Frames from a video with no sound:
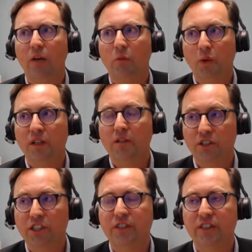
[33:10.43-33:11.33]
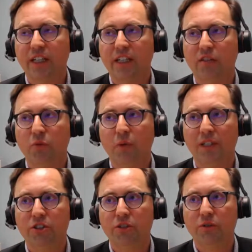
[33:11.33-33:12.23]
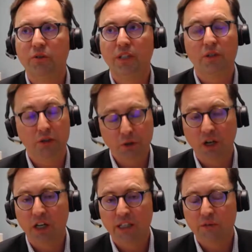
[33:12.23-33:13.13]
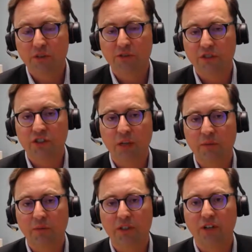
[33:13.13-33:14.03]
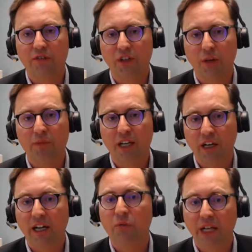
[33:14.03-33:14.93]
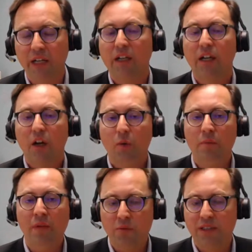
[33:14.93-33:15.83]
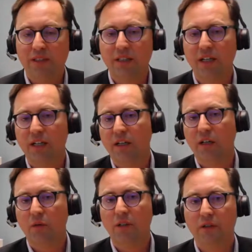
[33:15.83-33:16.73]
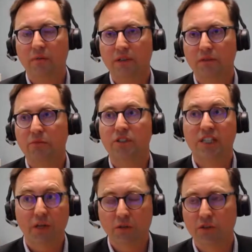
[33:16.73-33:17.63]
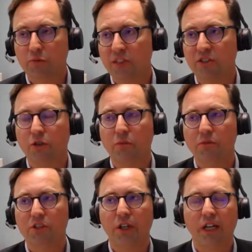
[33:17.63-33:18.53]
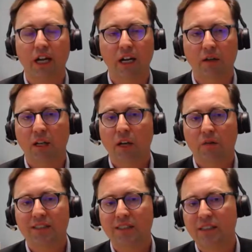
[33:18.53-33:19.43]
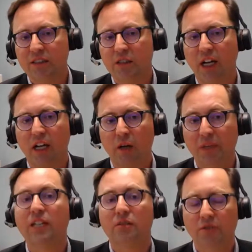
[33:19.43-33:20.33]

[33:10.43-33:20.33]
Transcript: When our chief executive, we went to the Yukon, and it was the first time that we traveled up there, and we met with stakeholders, business groups, residents, because